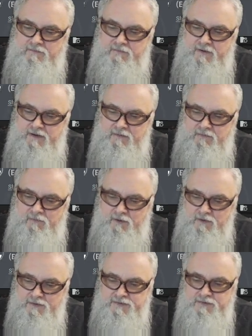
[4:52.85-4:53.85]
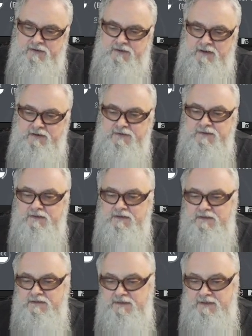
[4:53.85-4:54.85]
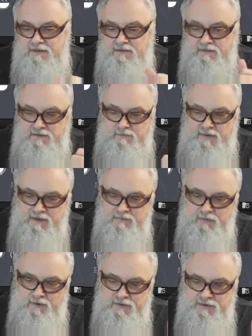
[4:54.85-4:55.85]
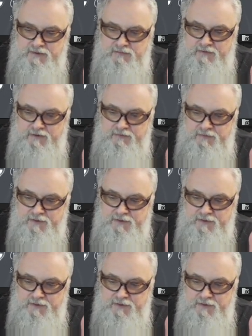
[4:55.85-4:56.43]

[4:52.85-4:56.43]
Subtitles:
file for us, and it's going to contain the main project file,